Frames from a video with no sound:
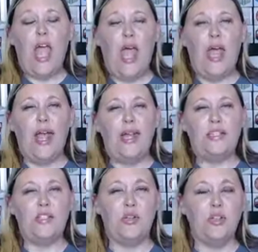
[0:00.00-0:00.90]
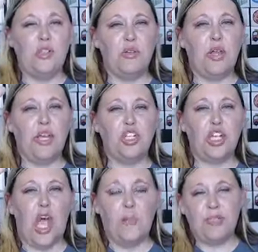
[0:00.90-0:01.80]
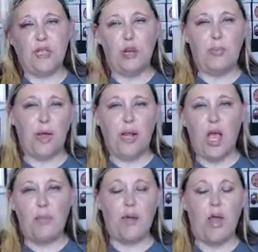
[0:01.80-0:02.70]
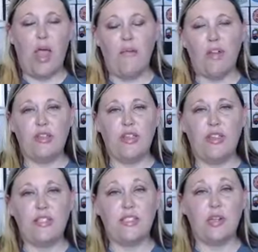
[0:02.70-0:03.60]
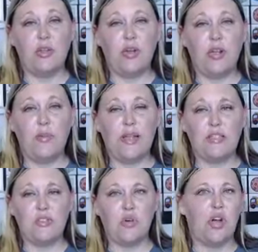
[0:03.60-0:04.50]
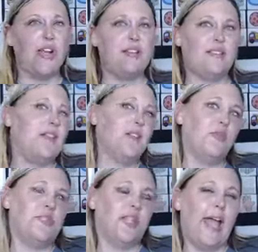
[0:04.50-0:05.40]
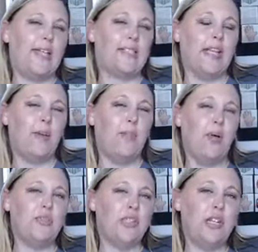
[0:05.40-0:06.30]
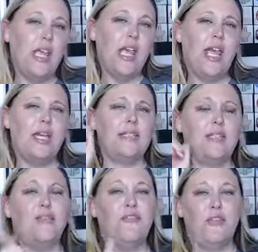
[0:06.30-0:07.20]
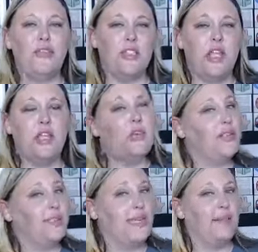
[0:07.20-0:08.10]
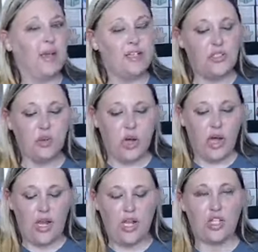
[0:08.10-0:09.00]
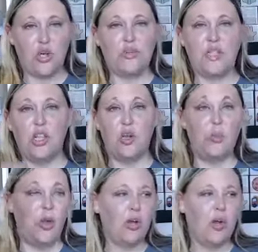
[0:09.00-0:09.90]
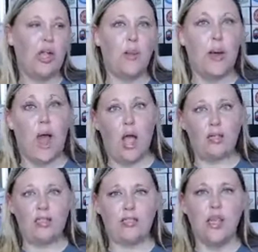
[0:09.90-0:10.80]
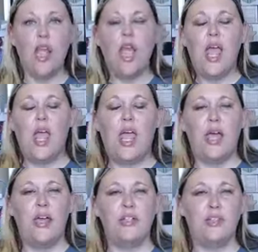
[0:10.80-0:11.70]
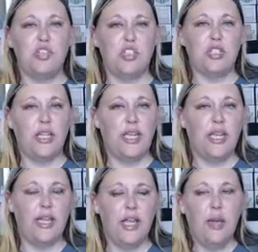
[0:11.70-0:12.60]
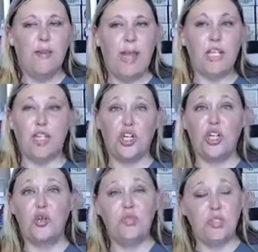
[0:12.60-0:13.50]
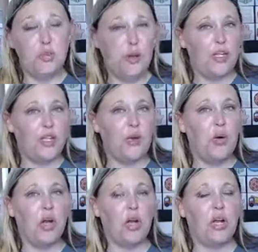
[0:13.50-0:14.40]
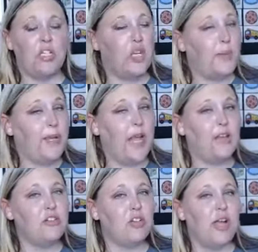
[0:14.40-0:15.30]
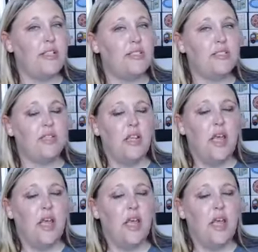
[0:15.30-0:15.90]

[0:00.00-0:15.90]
and as soon as you click Shop, it's going to bring up everything that's included in my store, and since it was the last thing I posted, it is the first thing you'll see in my store, and it shows the little book in a box, and you just click it. Make sure you do put your shipping address